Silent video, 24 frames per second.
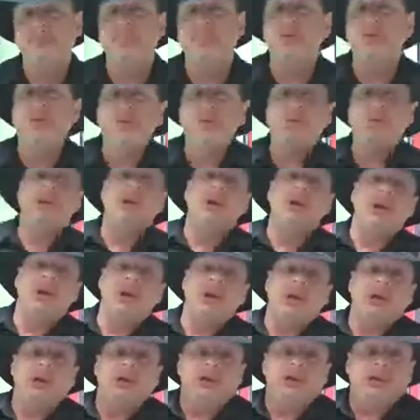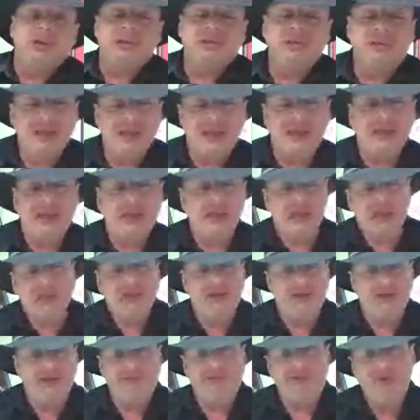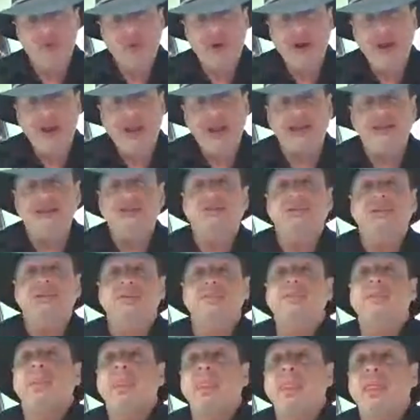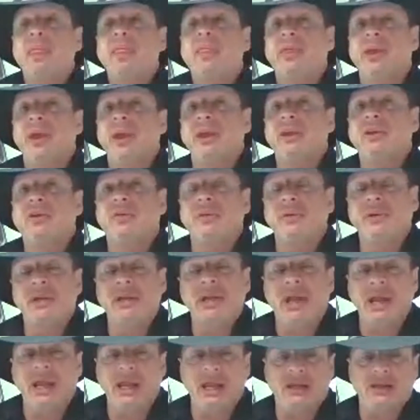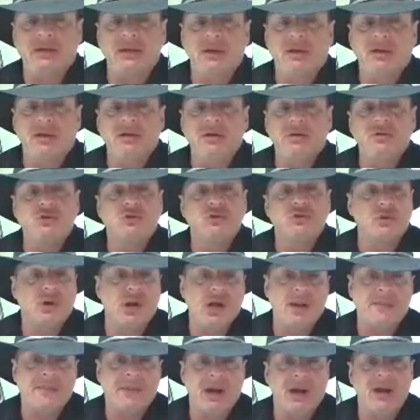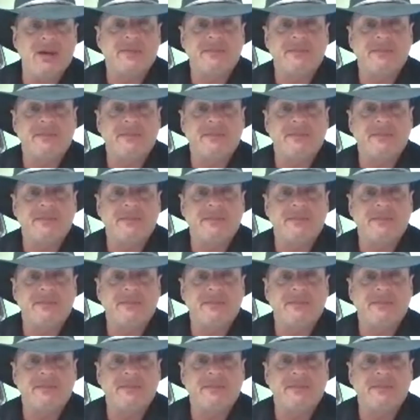people seek it in different ways. They create drama